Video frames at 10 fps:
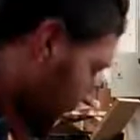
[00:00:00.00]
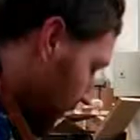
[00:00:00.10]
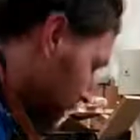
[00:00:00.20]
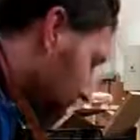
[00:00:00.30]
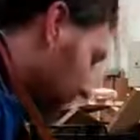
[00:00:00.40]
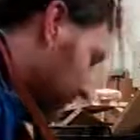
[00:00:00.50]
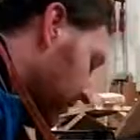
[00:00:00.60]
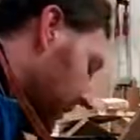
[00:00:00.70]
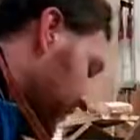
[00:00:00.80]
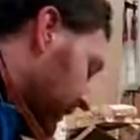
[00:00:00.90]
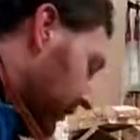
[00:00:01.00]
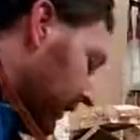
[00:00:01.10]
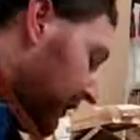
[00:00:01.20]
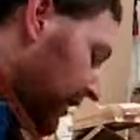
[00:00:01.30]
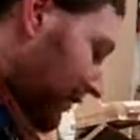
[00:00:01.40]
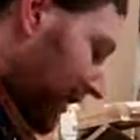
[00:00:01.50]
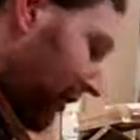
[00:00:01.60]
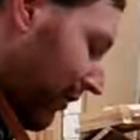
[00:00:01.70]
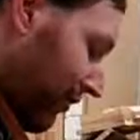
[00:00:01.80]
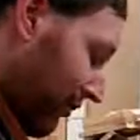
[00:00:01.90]
to do this. I'm actually a fairly safety
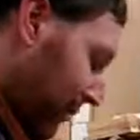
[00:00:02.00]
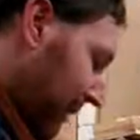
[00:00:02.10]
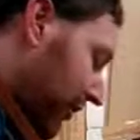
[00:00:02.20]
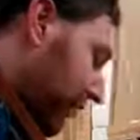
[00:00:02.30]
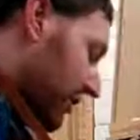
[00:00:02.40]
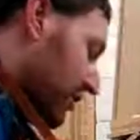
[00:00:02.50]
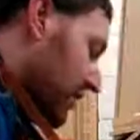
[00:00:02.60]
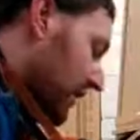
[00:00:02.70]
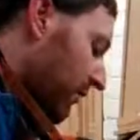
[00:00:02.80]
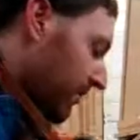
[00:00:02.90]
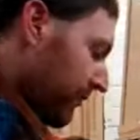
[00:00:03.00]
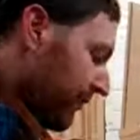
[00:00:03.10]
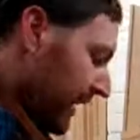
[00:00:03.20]
conscious person in general.